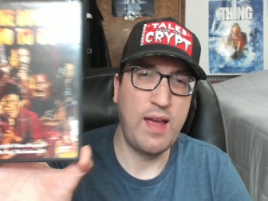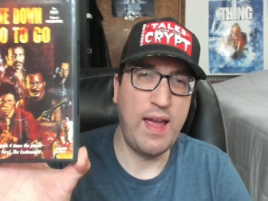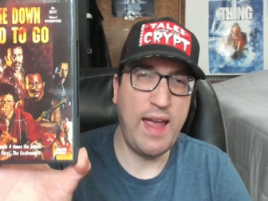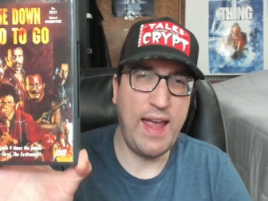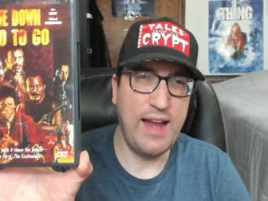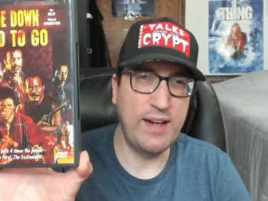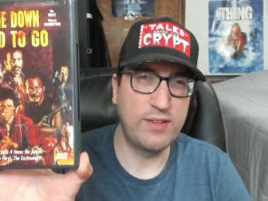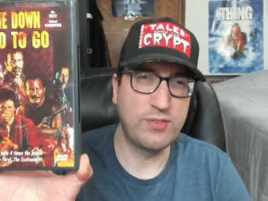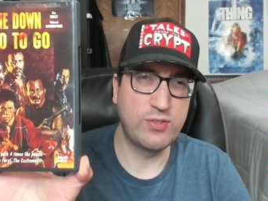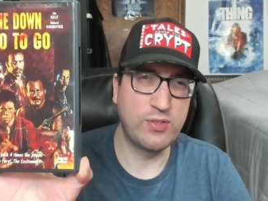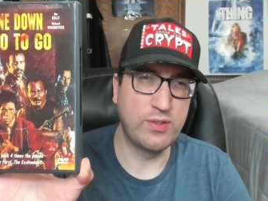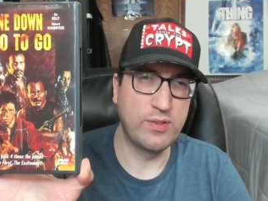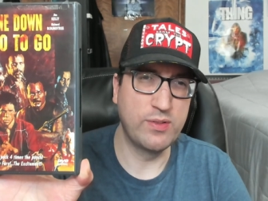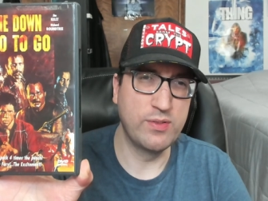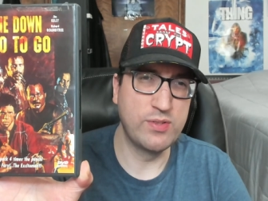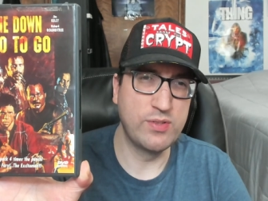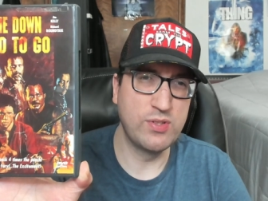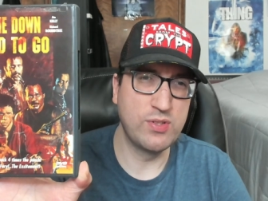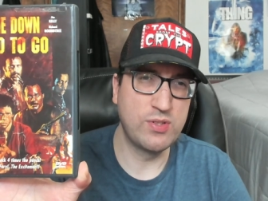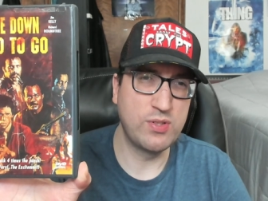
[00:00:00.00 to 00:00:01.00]

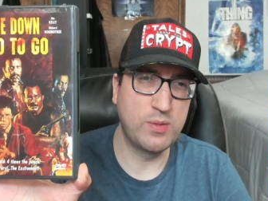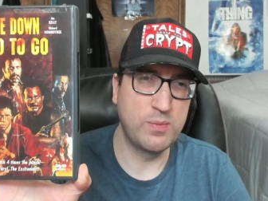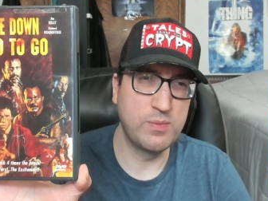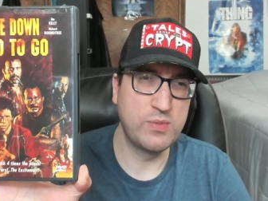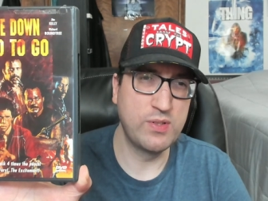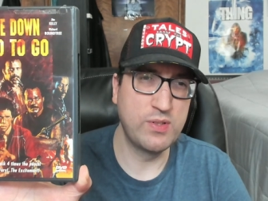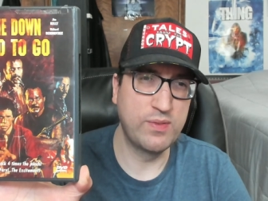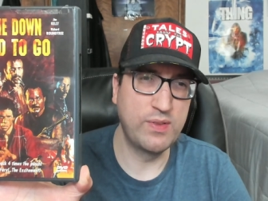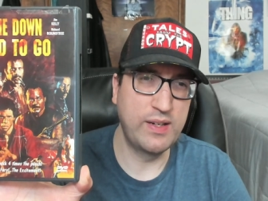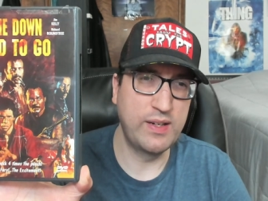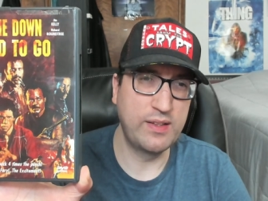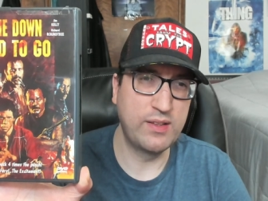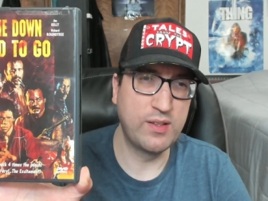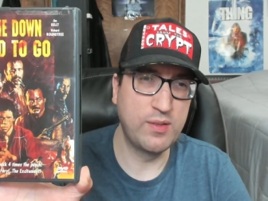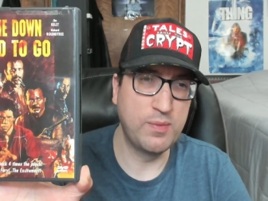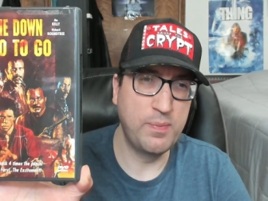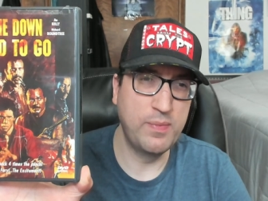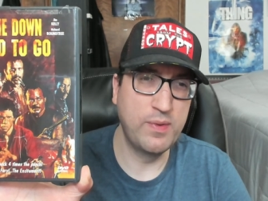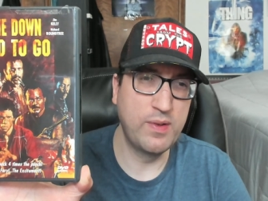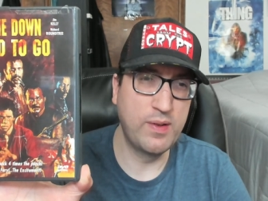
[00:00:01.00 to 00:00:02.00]
actors in terms of like
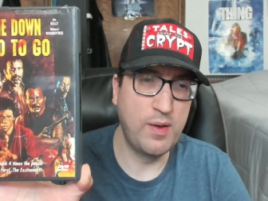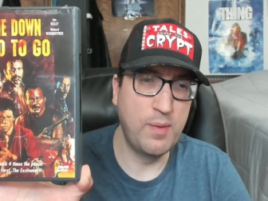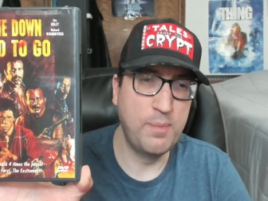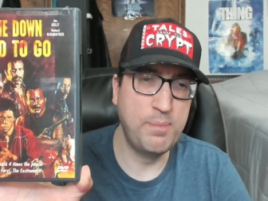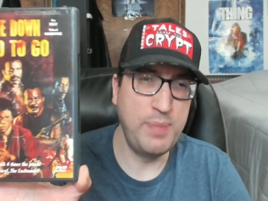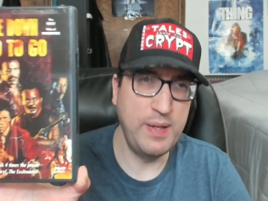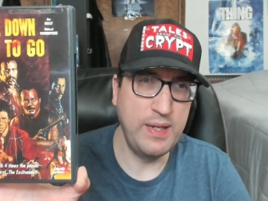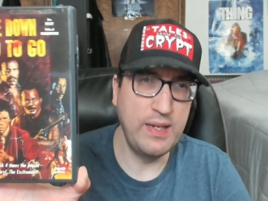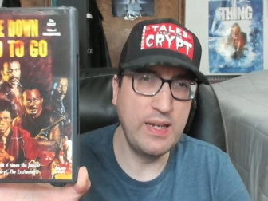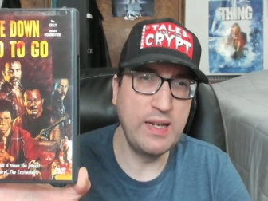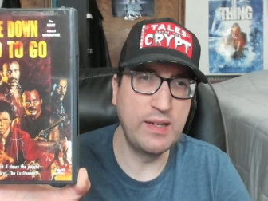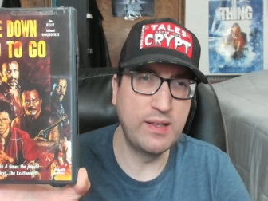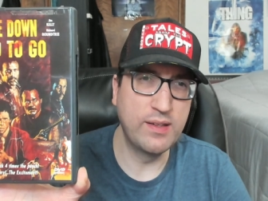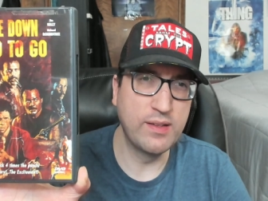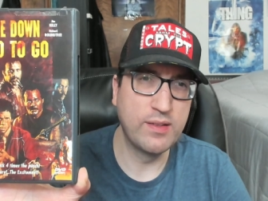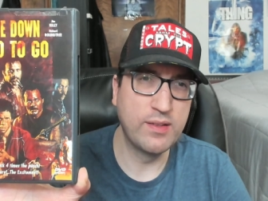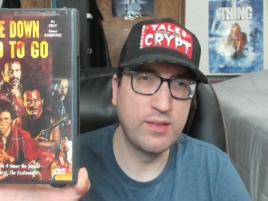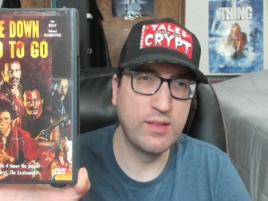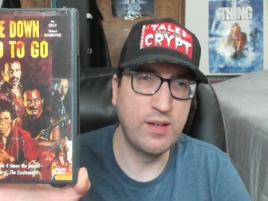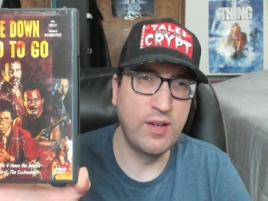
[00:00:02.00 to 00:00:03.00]
their a big
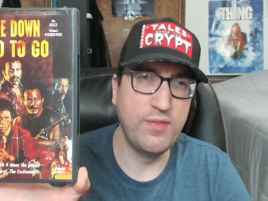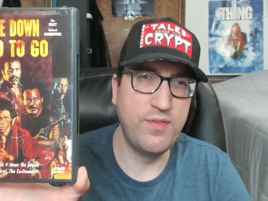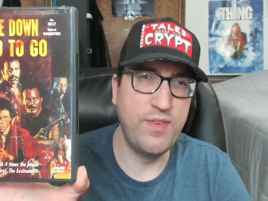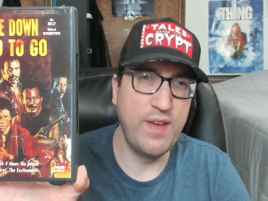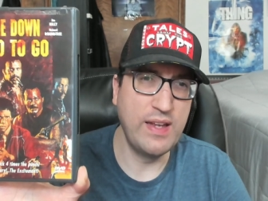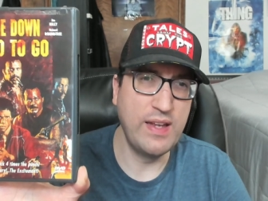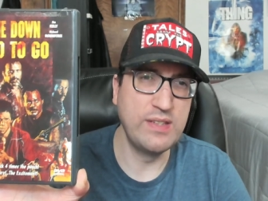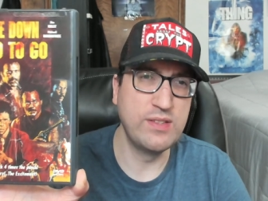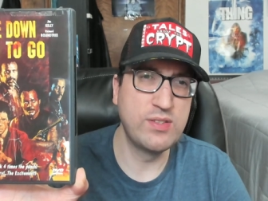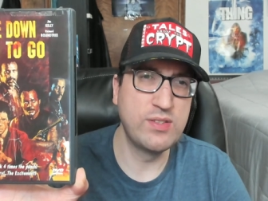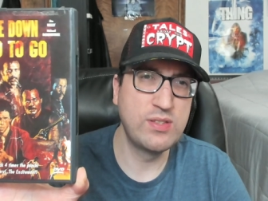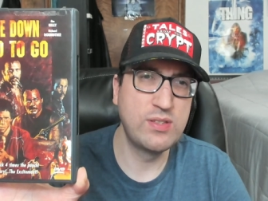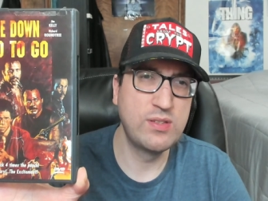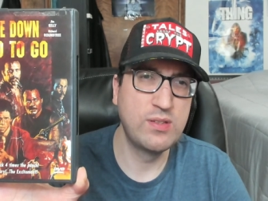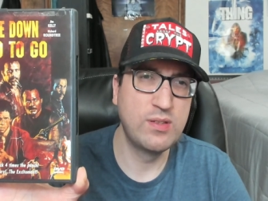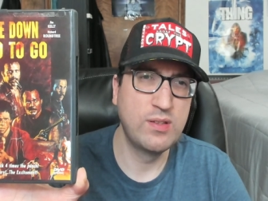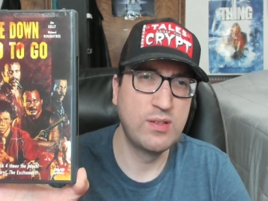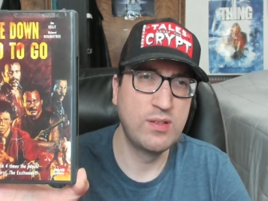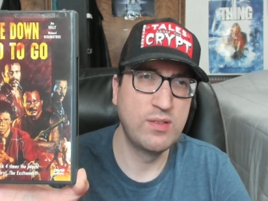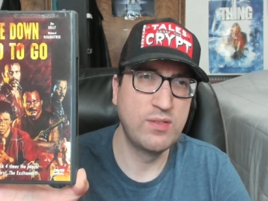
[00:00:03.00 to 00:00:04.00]
event
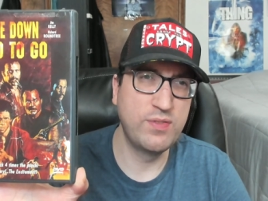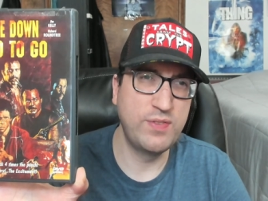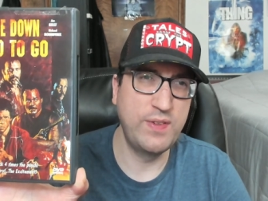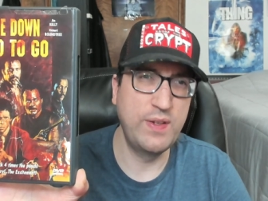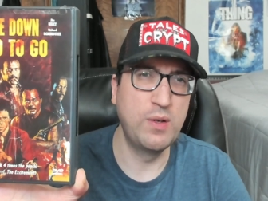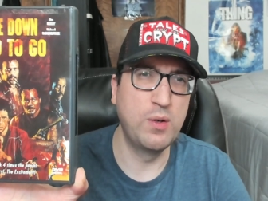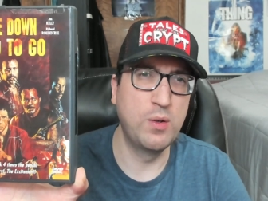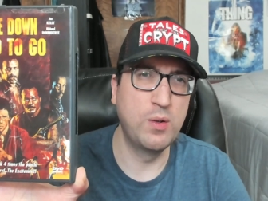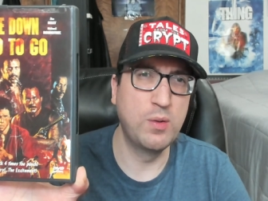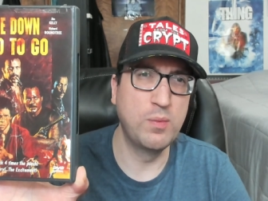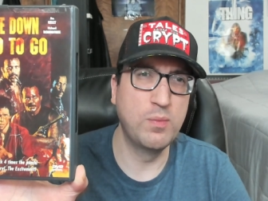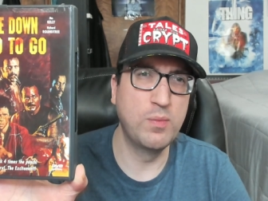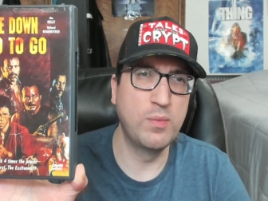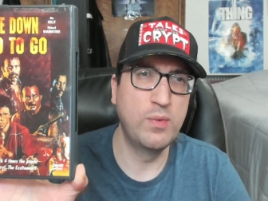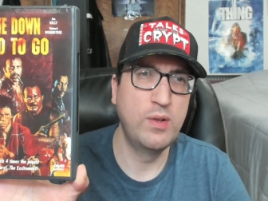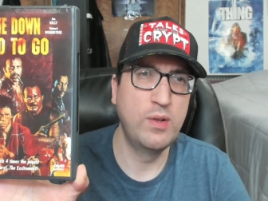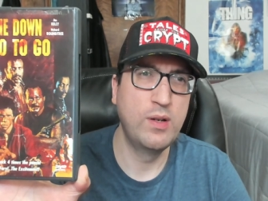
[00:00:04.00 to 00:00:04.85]
film